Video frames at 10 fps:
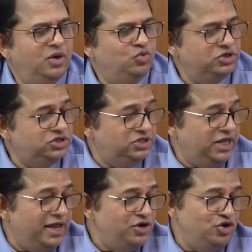This is the
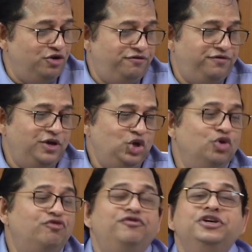end of
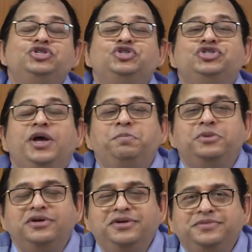your first
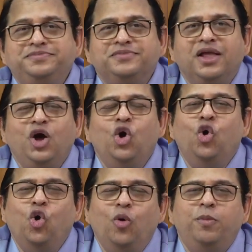chapter.
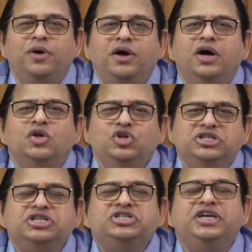Hope this
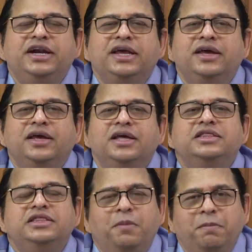is setting
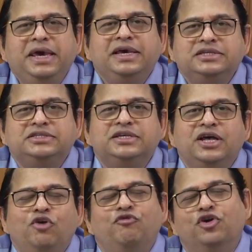the
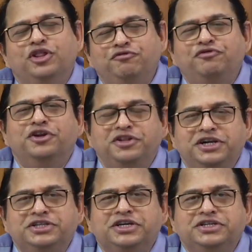base for the further
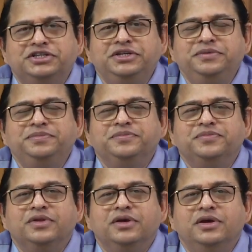discussion.
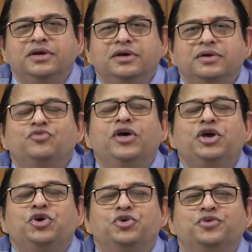
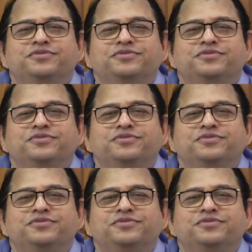Thank you.